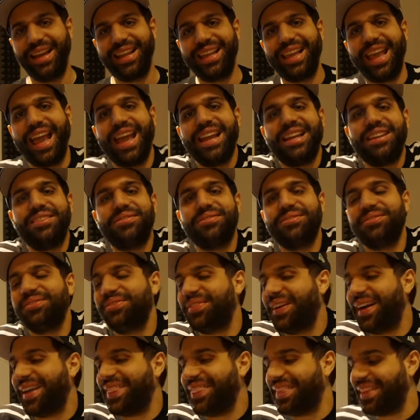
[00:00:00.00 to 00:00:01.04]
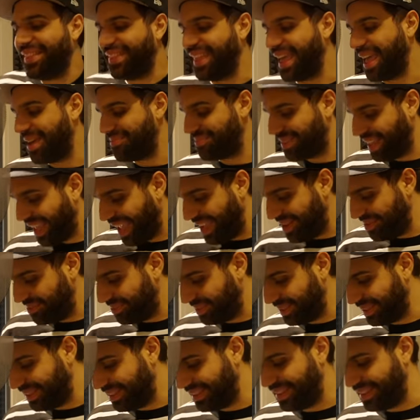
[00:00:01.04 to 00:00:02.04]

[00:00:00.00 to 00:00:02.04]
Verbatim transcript: can't even find the damn cable.